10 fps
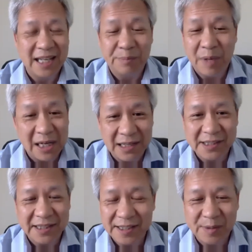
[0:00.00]
and
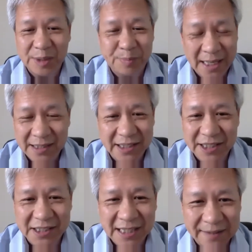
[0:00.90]
Mars has basically
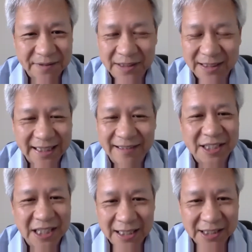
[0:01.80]
just covered their entire